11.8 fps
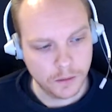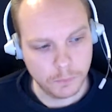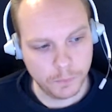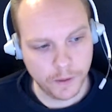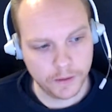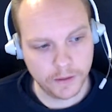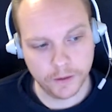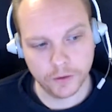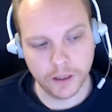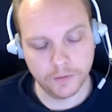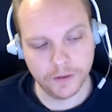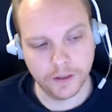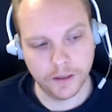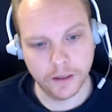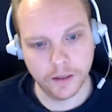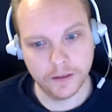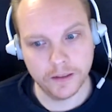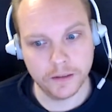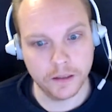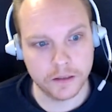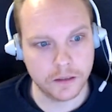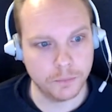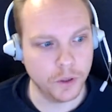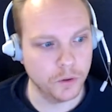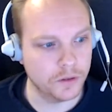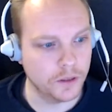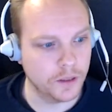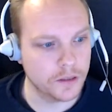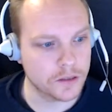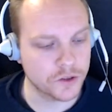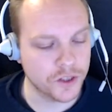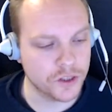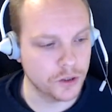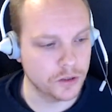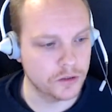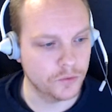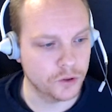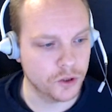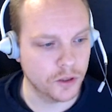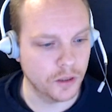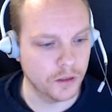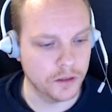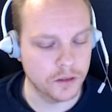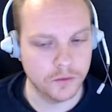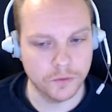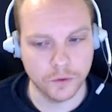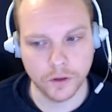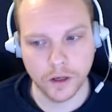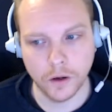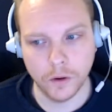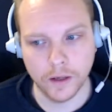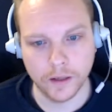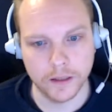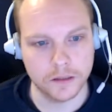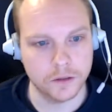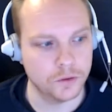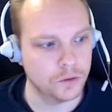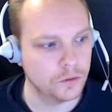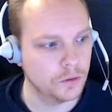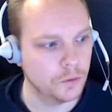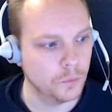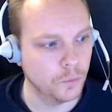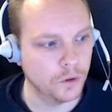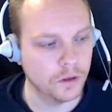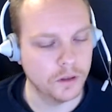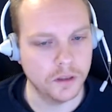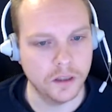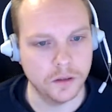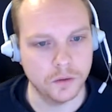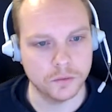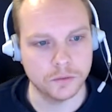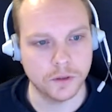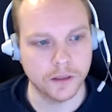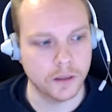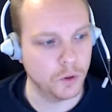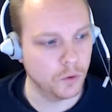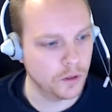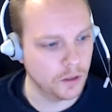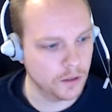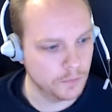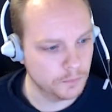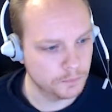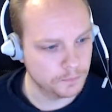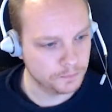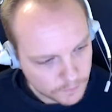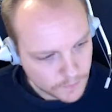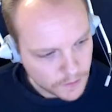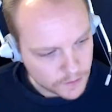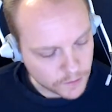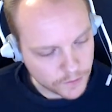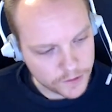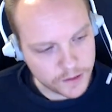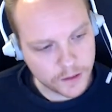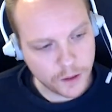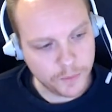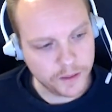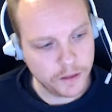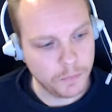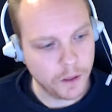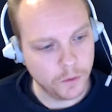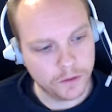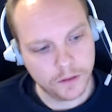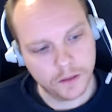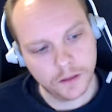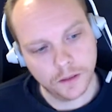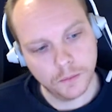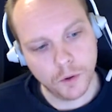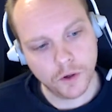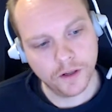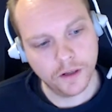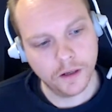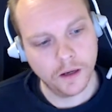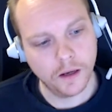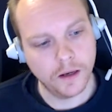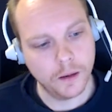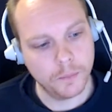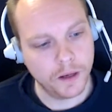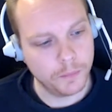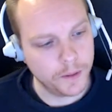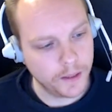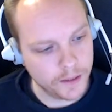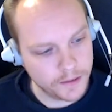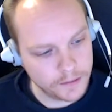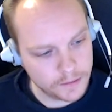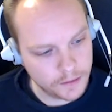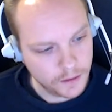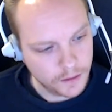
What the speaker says: but I don't have the details about the screenshots functionality. For now, I guess you would need to run them locally. So there's a comment about mocking AEM APIs.